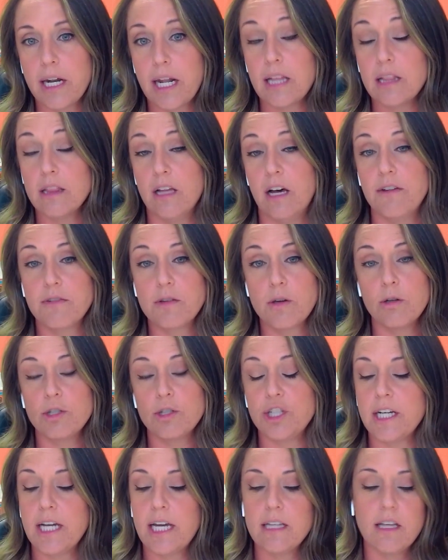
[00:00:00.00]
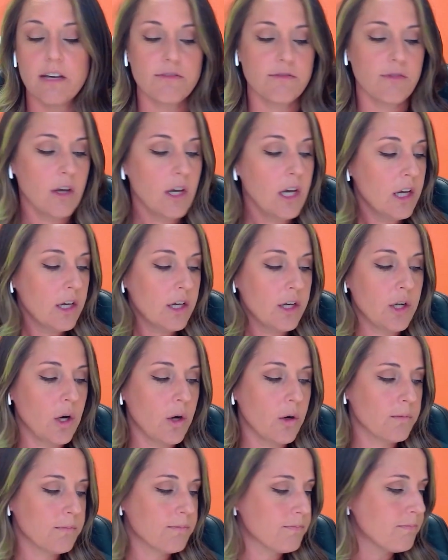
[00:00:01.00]
I love coaching. I loved,
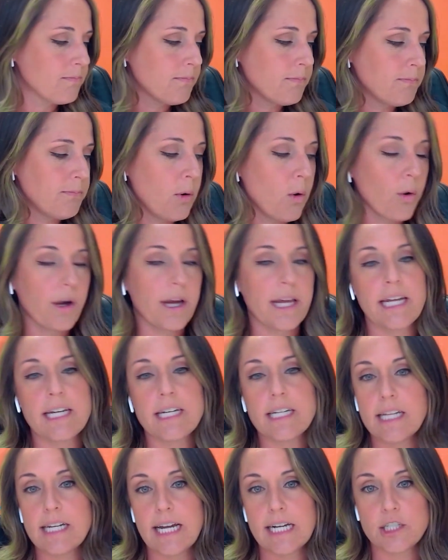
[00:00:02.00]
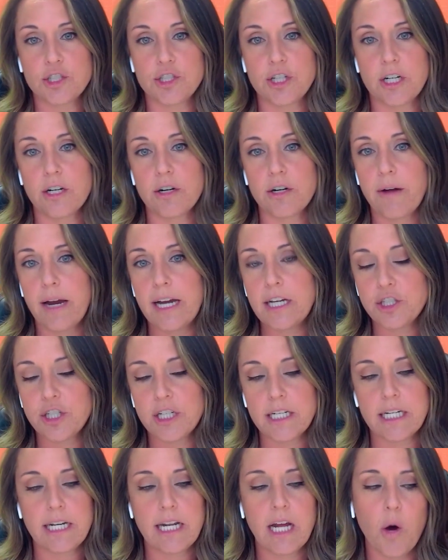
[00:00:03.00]
pouring into the next generation
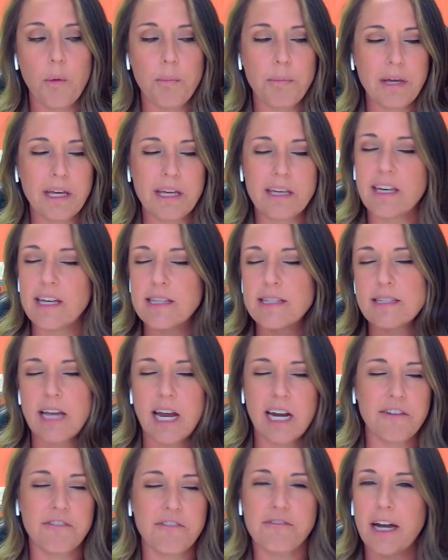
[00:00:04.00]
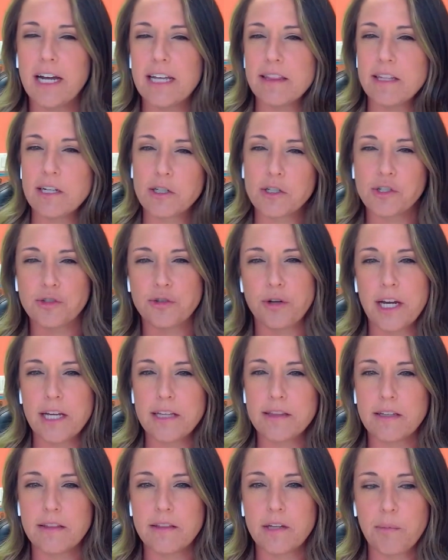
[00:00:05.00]
and helping kids kind of find their
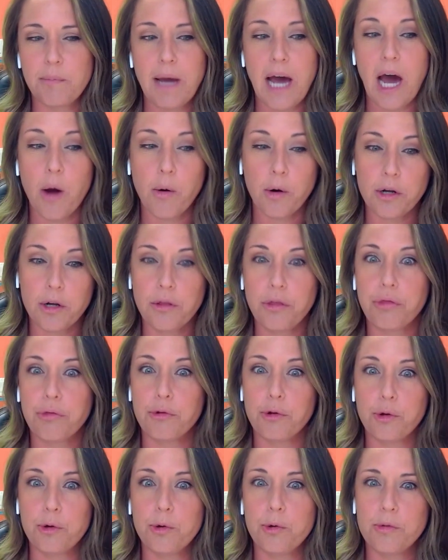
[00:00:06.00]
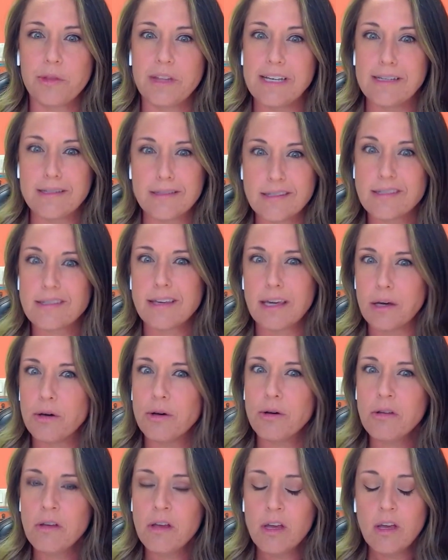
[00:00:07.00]
strength and their power through this
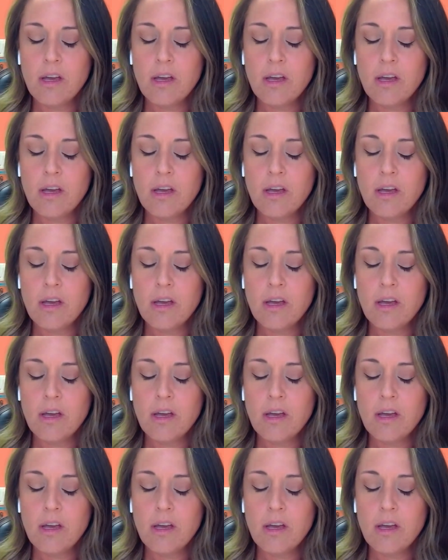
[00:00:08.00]
skill.